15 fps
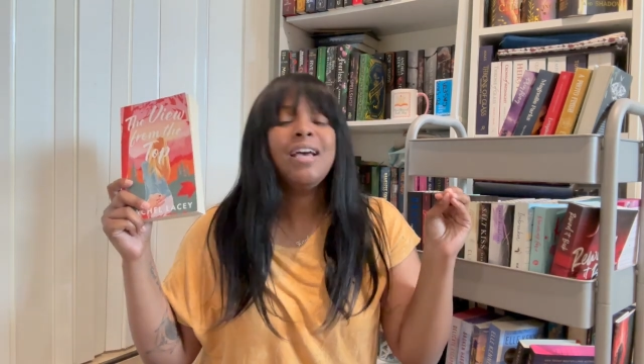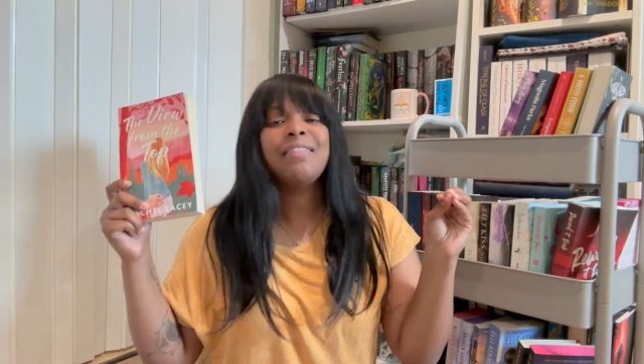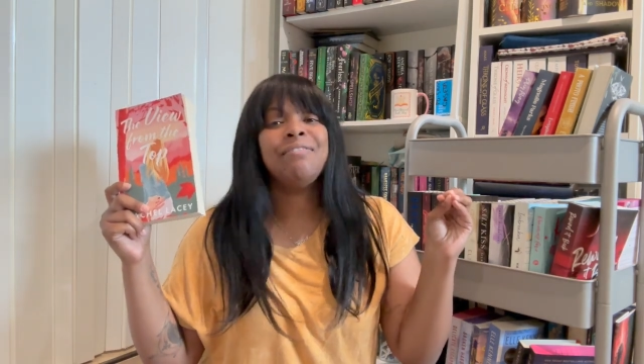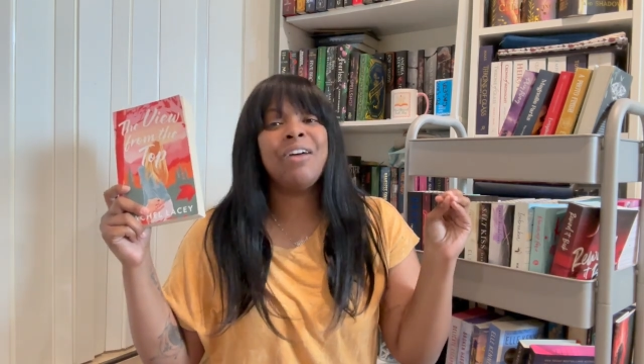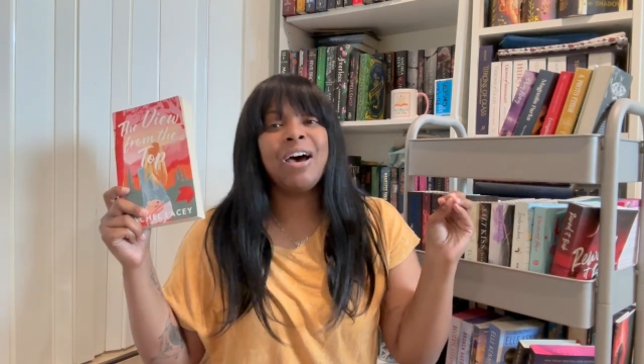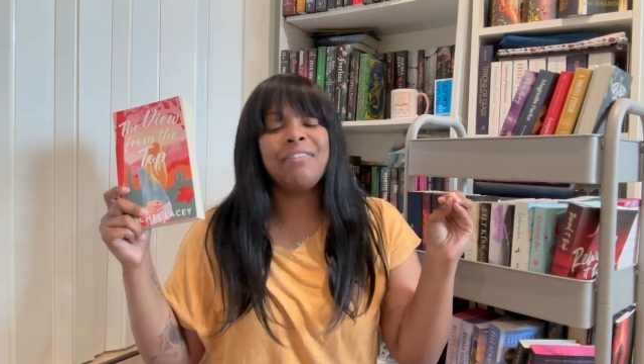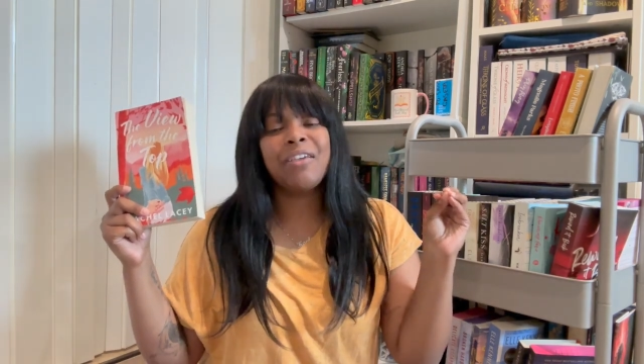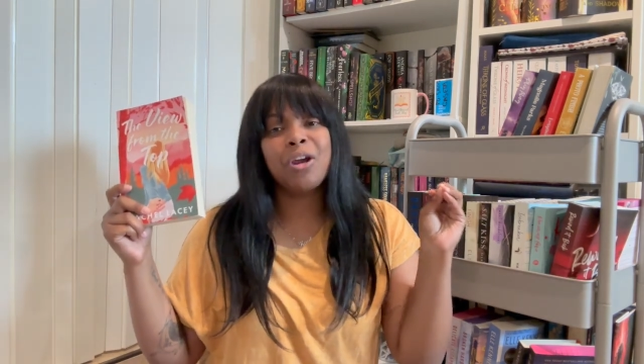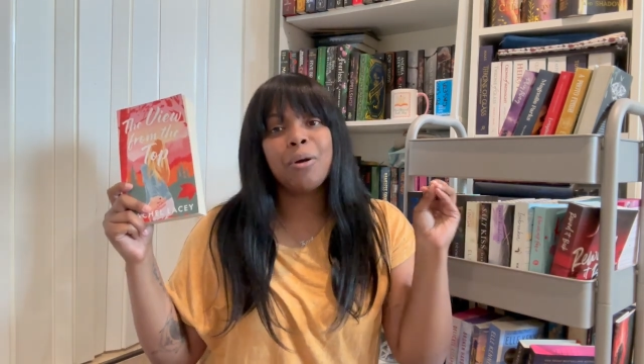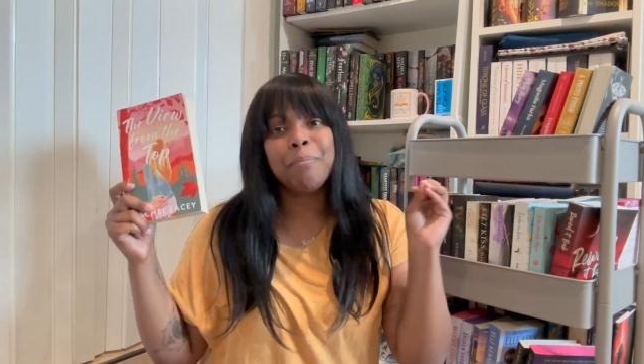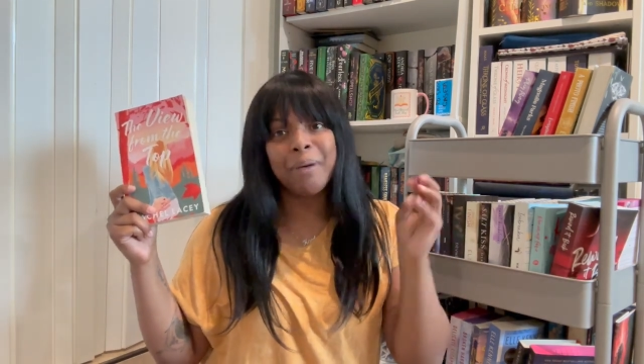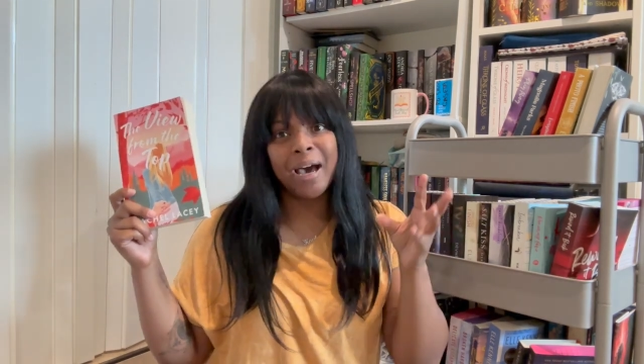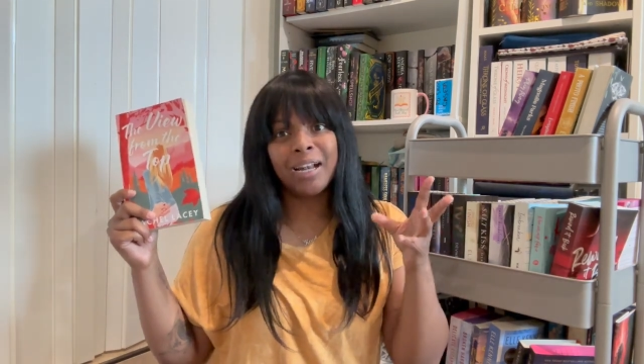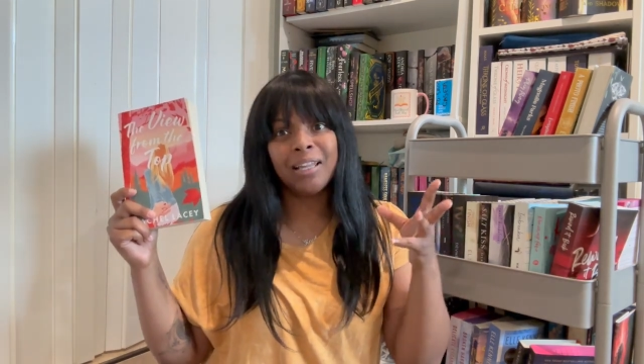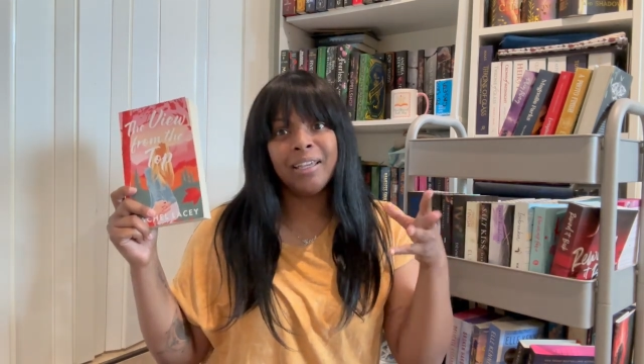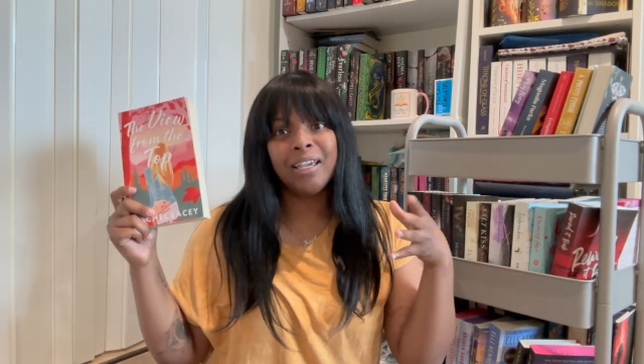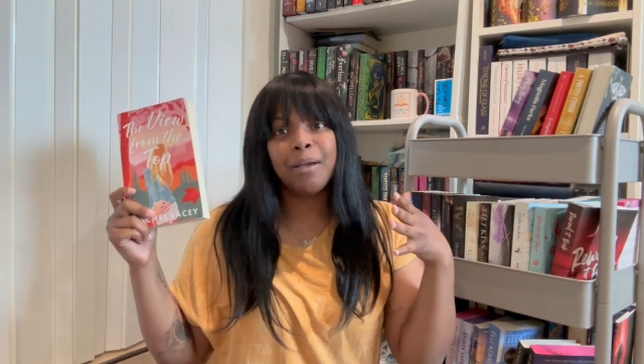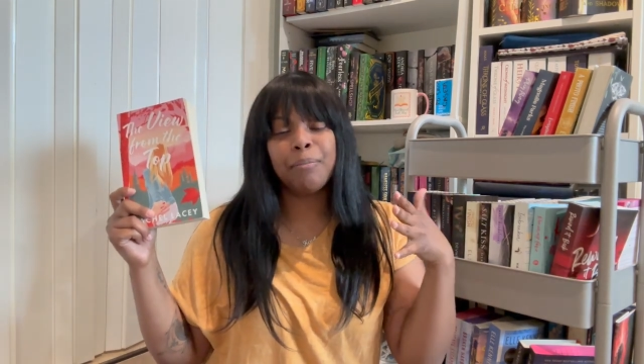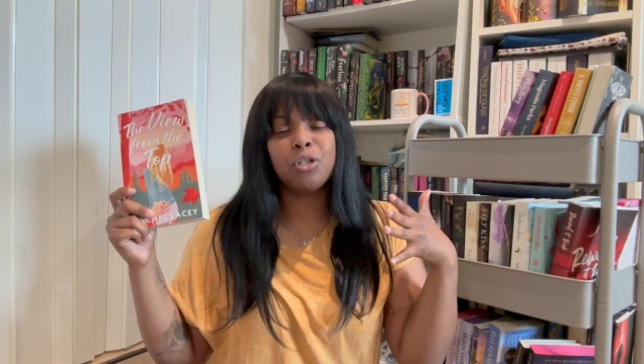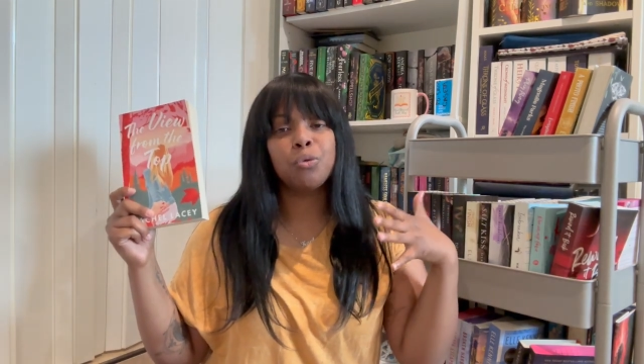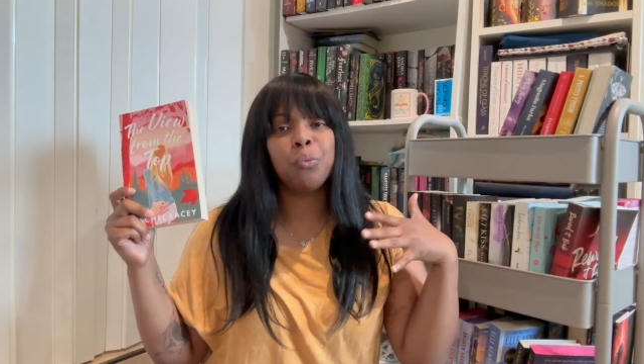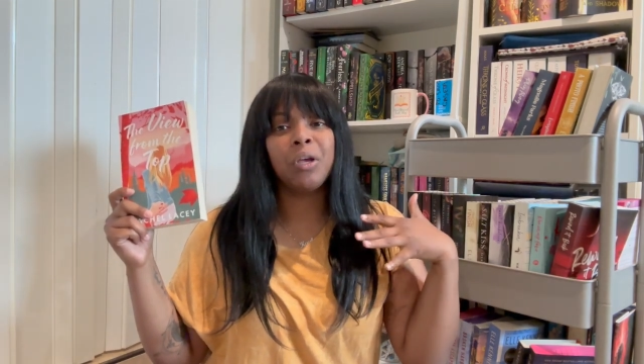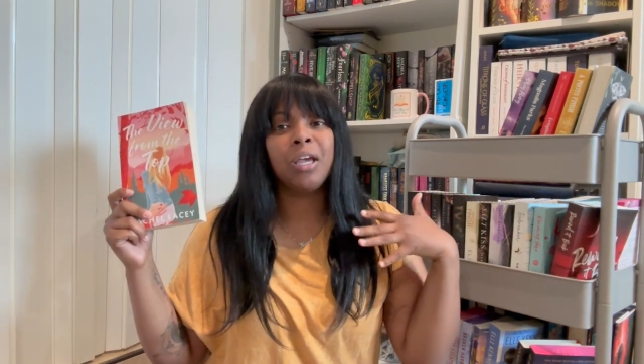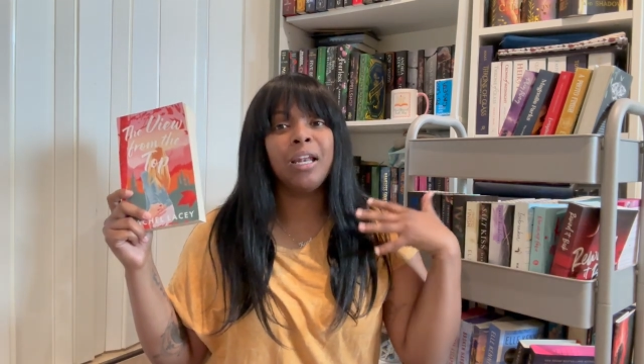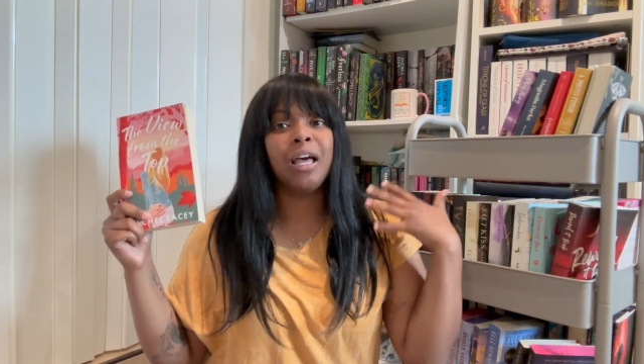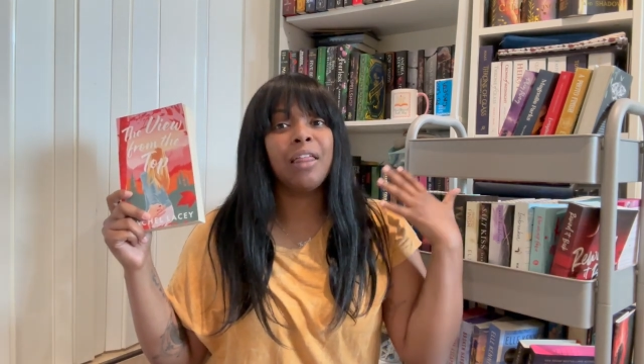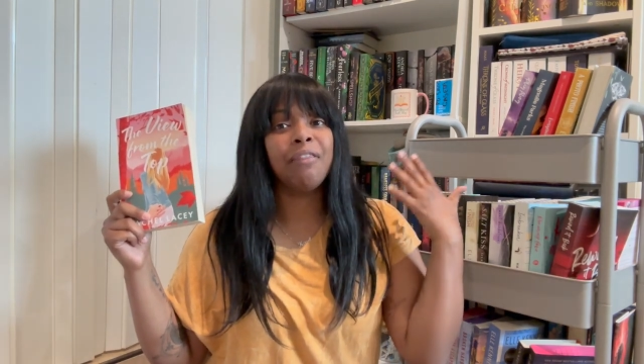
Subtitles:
that they are battling between